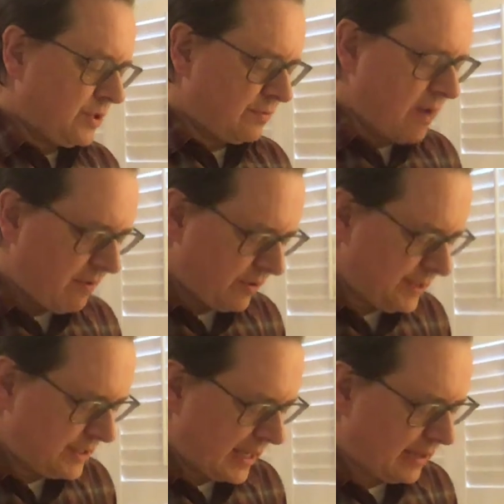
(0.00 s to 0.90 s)
of
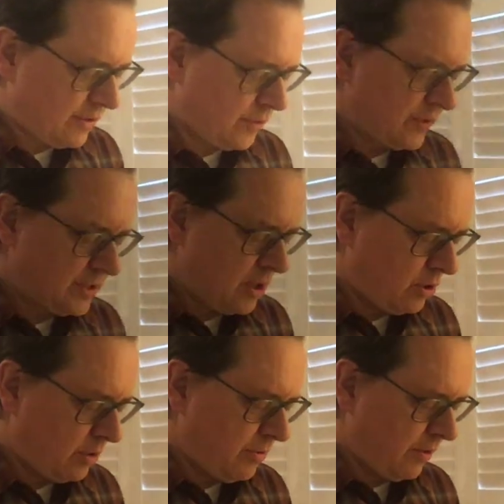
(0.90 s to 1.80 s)
reference and serve as
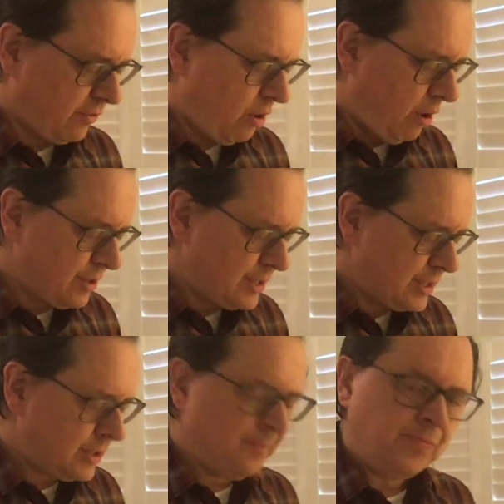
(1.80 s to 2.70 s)
totems of
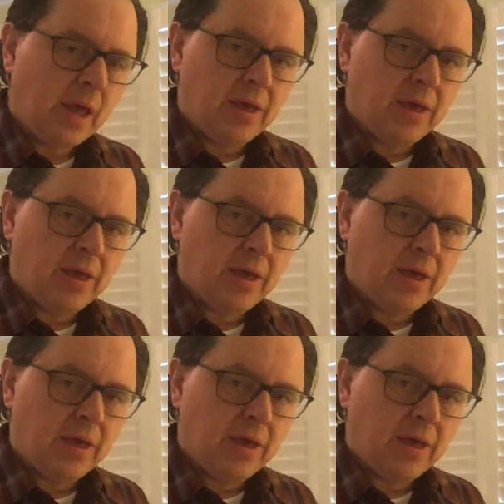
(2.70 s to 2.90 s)
causes.